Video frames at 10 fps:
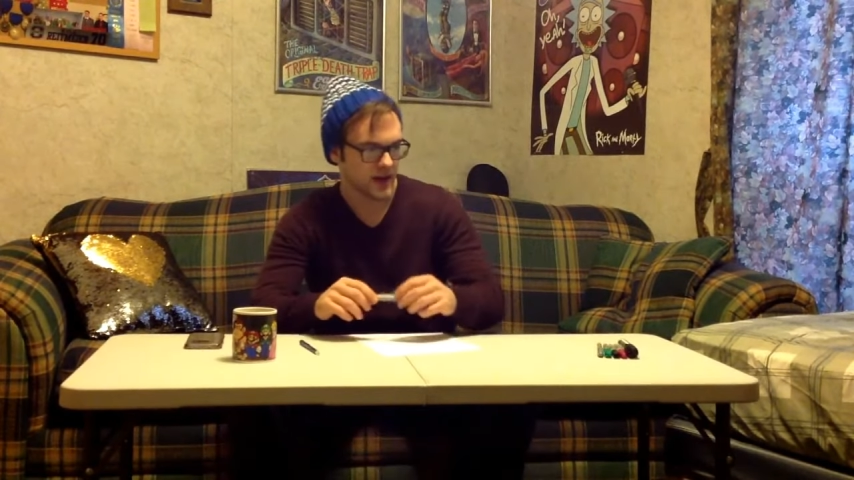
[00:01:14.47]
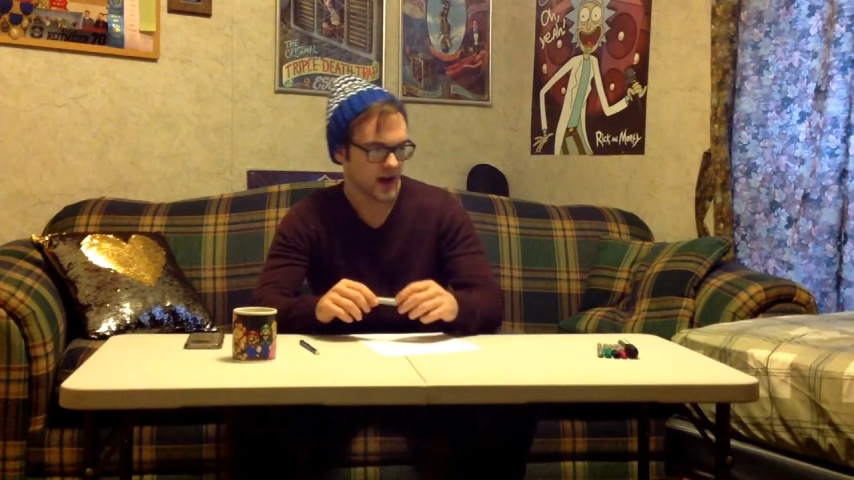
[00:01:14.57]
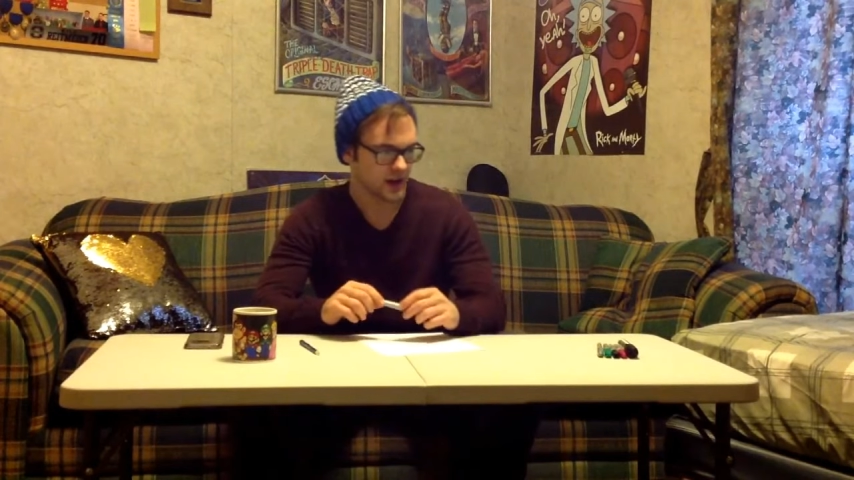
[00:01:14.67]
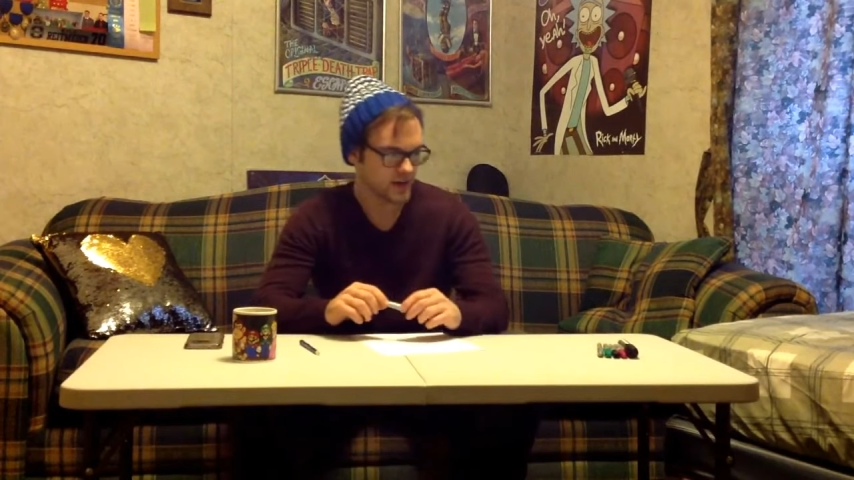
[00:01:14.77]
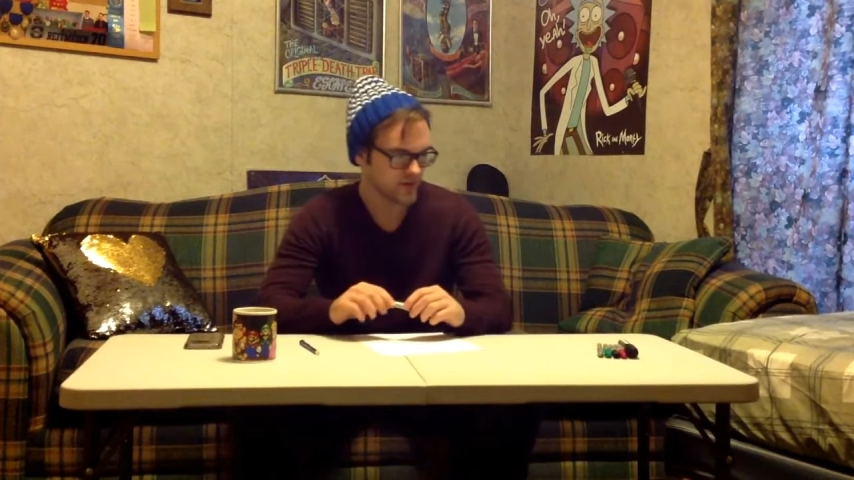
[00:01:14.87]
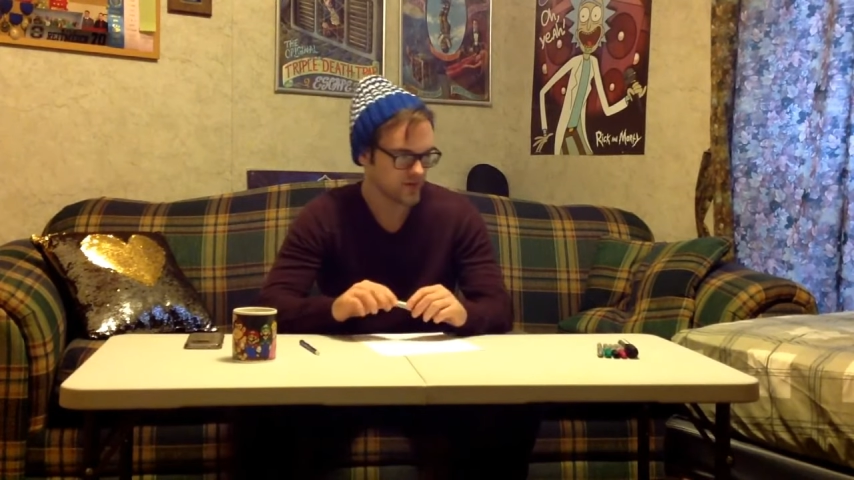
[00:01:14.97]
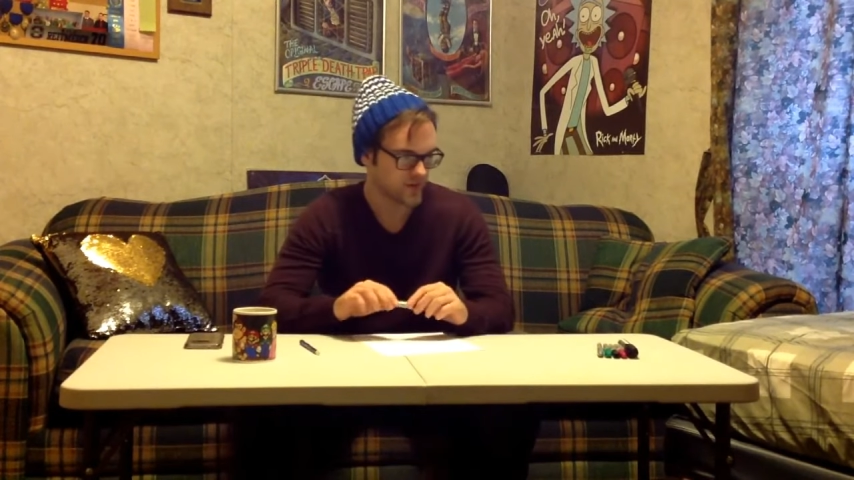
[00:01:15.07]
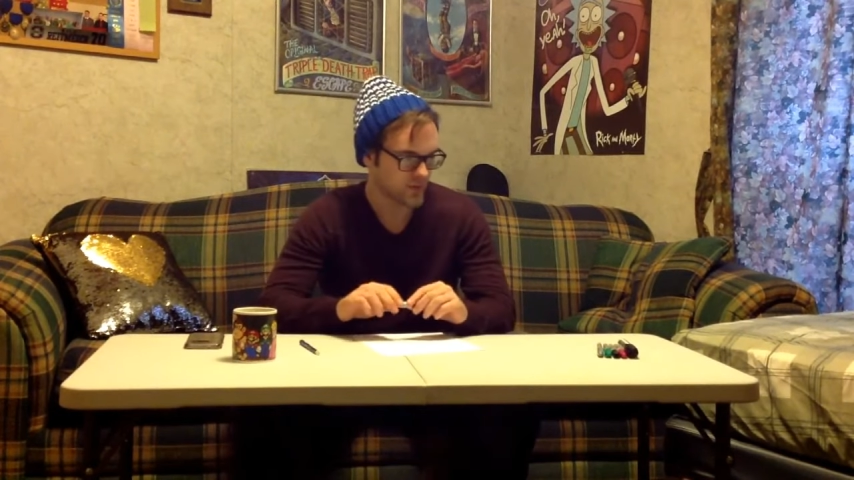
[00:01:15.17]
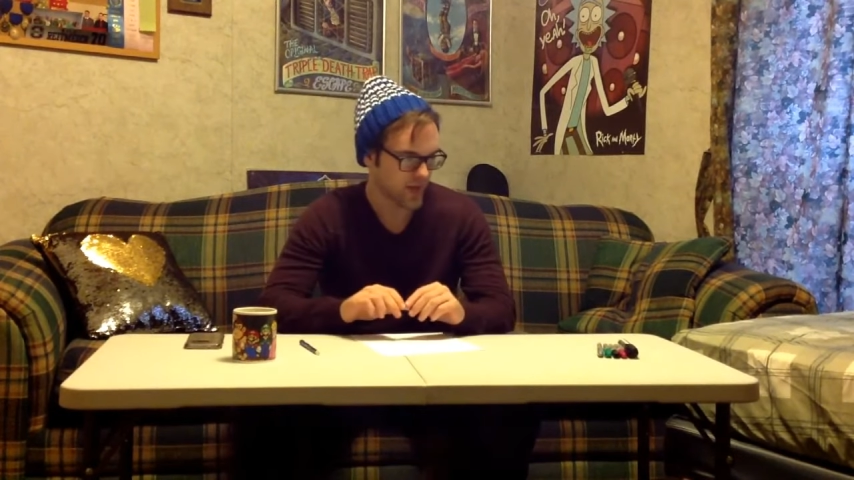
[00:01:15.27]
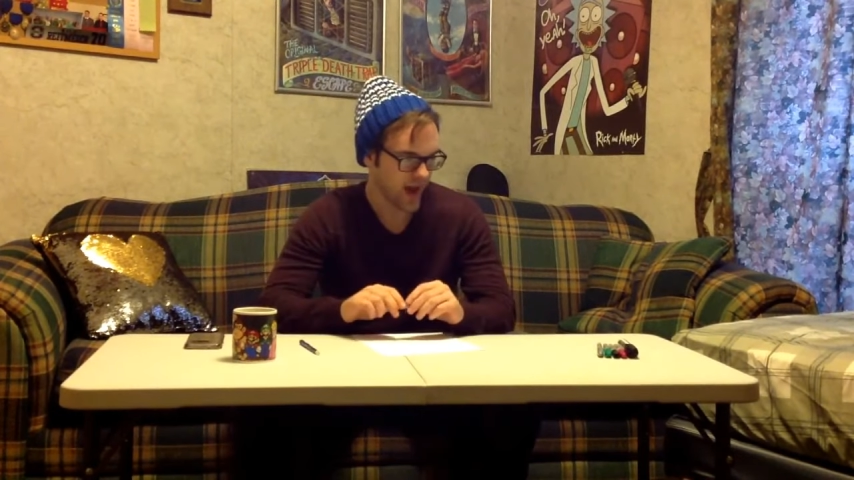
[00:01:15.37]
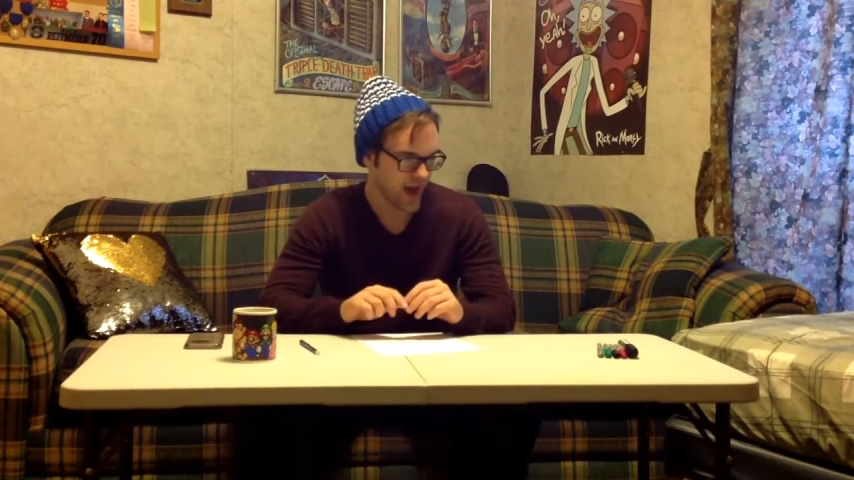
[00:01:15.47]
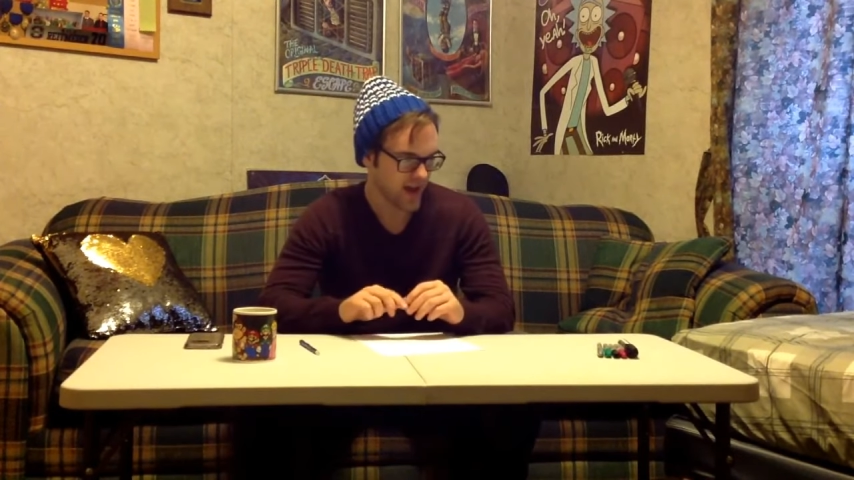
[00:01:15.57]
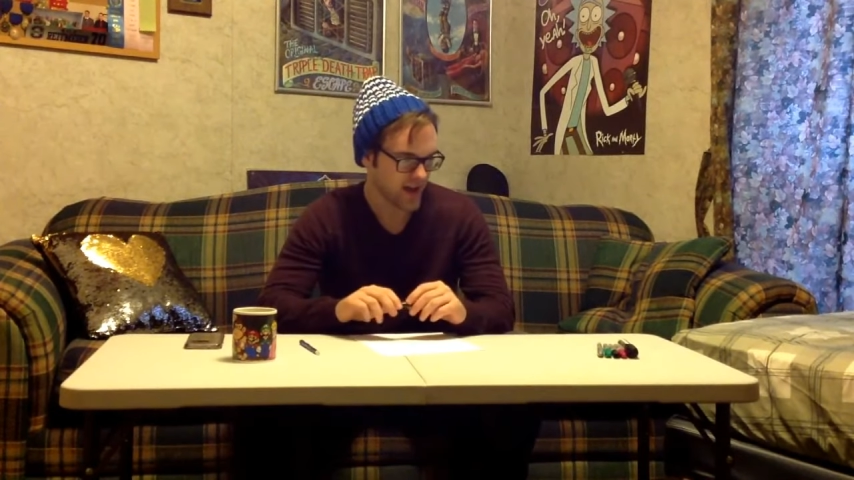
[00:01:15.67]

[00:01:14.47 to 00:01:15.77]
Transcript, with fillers: kind of bad